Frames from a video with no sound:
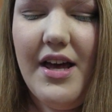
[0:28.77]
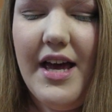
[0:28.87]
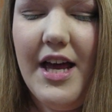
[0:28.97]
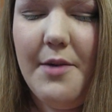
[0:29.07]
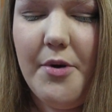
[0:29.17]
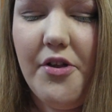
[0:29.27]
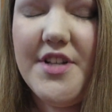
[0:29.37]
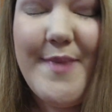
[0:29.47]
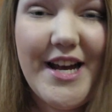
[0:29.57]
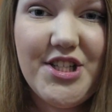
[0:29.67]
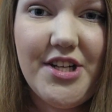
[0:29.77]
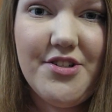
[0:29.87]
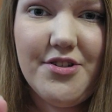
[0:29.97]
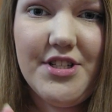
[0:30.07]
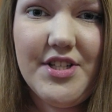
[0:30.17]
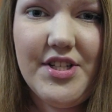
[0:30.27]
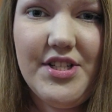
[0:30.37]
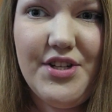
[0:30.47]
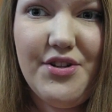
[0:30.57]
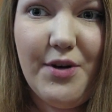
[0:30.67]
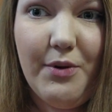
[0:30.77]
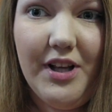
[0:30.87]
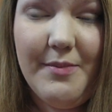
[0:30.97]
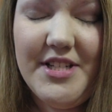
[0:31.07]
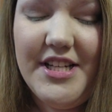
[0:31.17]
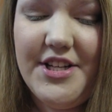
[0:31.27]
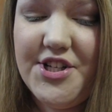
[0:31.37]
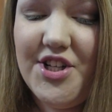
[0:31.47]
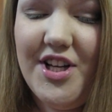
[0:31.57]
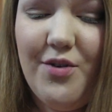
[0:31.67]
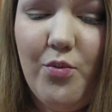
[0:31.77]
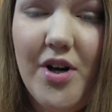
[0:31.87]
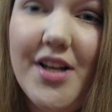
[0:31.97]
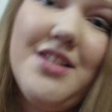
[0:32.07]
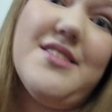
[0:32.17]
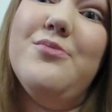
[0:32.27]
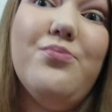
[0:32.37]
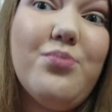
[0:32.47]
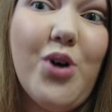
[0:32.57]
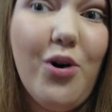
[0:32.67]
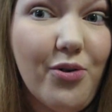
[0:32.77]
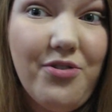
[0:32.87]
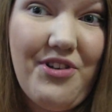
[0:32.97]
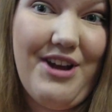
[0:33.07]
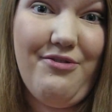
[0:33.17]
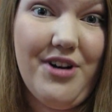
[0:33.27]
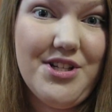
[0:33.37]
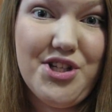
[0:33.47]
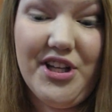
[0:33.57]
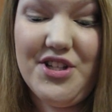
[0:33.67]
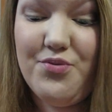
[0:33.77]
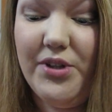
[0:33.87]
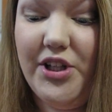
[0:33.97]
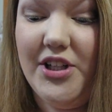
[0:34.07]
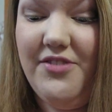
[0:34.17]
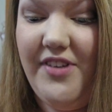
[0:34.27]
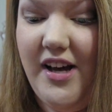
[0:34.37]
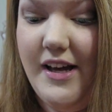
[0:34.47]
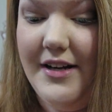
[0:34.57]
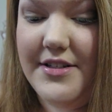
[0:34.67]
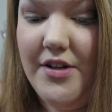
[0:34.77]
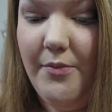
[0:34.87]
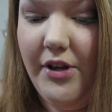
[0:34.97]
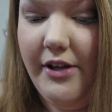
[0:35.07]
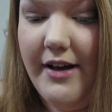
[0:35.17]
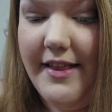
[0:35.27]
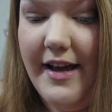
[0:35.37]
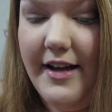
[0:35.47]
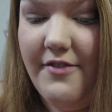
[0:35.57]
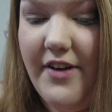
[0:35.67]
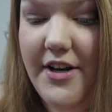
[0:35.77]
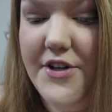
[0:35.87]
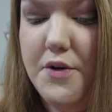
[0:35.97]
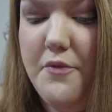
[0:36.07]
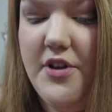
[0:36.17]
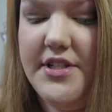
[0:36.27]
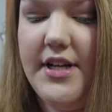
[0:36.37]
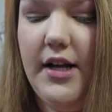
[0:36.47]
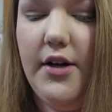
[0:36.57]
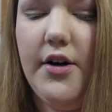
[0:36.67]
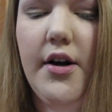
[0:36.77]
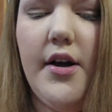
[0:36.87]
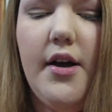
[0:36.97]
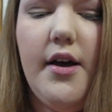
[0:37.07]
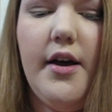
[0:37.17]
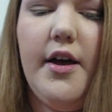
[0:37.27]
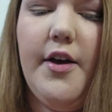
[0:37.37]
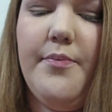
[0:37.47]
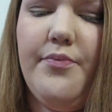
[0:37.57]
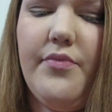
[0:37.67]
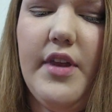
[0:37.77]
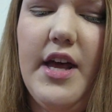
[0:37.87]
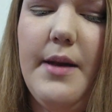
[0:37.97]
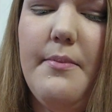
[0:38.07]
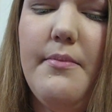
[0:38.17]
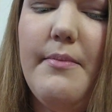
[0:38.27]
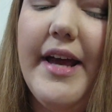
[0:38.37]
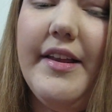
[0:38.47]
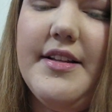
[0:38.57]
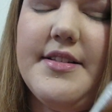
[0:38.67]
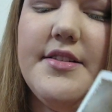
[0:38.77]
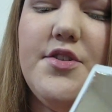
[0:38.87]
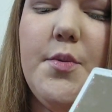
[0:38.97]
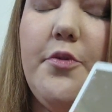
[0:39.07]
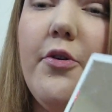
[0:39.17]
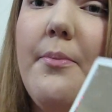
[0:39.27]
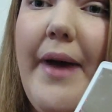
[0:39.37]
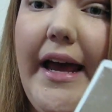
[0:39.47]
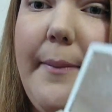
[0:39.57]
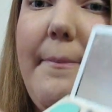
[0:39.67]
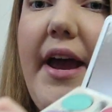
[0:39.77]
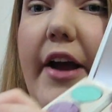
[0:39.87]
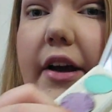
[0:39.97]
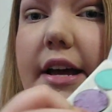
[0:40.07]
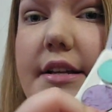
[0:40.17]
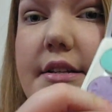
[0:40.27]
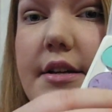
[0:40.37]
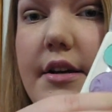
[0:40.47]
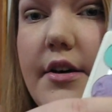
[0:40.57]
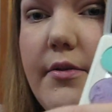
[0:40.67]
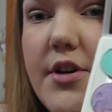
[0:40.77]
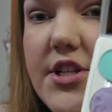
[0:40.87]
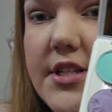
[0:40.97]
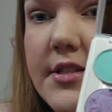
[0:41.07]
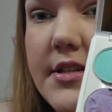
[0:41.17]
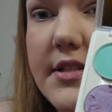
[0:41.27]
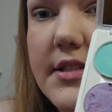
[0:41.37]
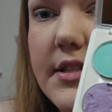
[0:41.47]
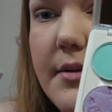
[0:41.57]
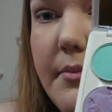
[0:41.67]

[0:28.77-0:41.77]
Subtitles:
And both these MAC shadows are discontinued. They were limited edition, and one is a cult favorite, so like it's really hard to find, so I'm really glad that I could find a dupe for this color. And mainly this is a dupe for MAC Parrot, which is this